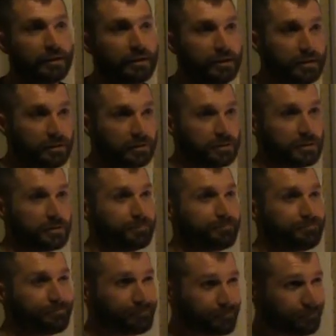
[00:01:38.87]
is
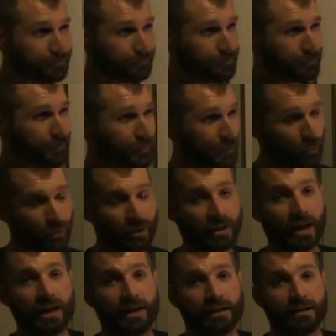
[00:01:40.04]
pretty
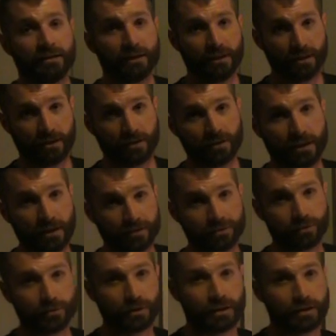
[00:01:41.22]
high in aircraft
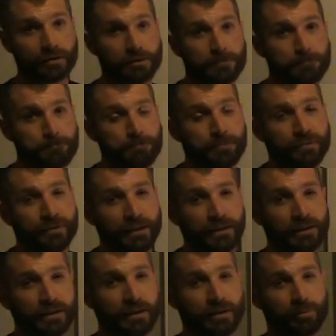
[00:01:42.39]
where
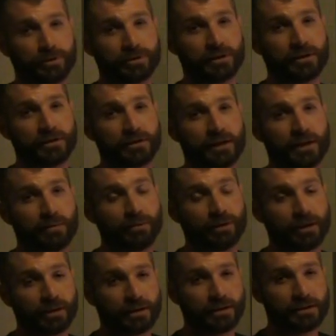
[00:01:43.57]
99% of the time you're
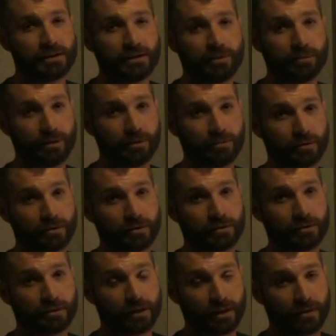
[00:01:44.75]
not going to see the people
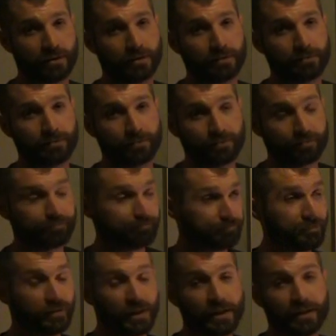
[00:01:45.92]
that are
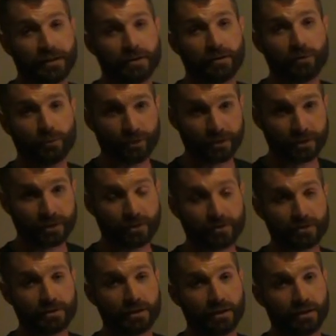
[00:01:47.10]
flying within your
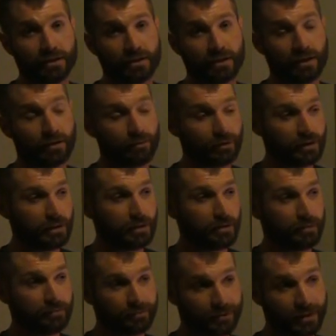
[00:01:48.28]
vicinity and within
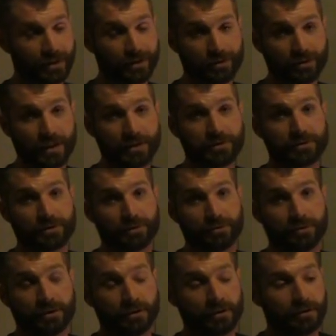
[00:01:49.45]
kind of your danger zone.
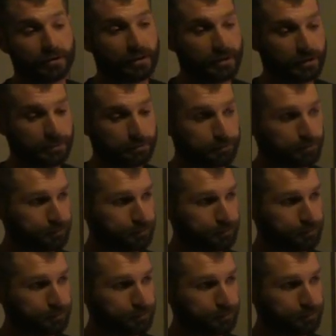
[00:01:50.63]
Um,